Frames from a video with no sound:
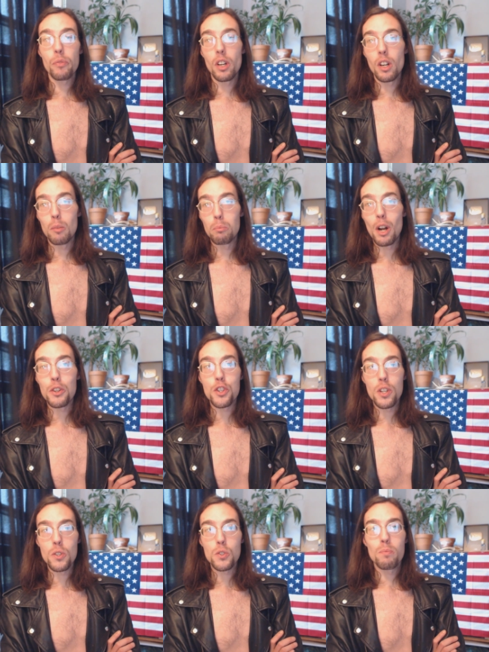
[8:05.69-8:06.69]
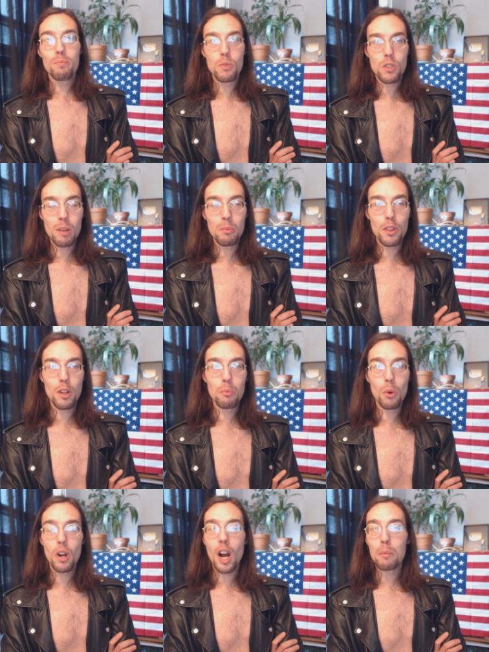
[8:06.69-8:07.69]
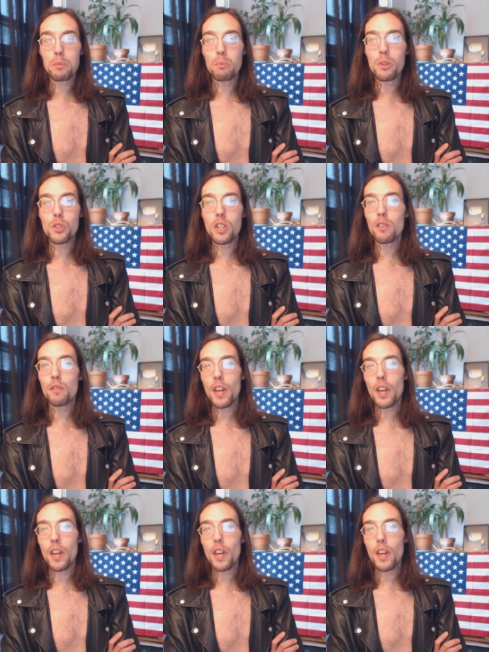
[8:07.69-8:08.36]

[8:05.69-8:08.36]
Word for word: uh, much as some of their more optimistic